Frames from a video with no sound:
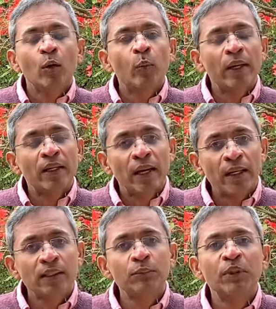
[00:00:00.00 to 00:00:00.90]
where it
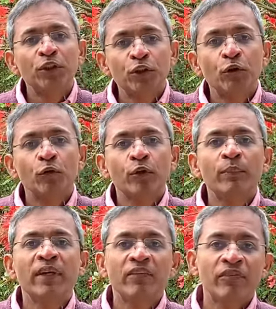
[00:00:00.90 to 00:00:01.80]
has been shown to
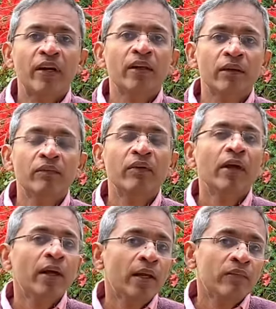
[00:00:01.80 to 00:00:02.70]
be effective
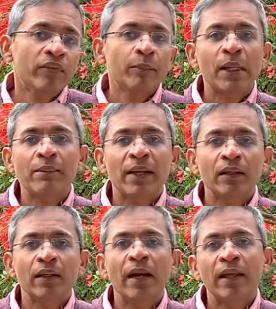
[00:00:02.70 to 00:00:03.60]
in female
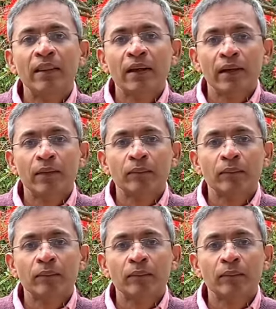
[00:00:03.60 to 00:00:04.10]
pattern hair thinning.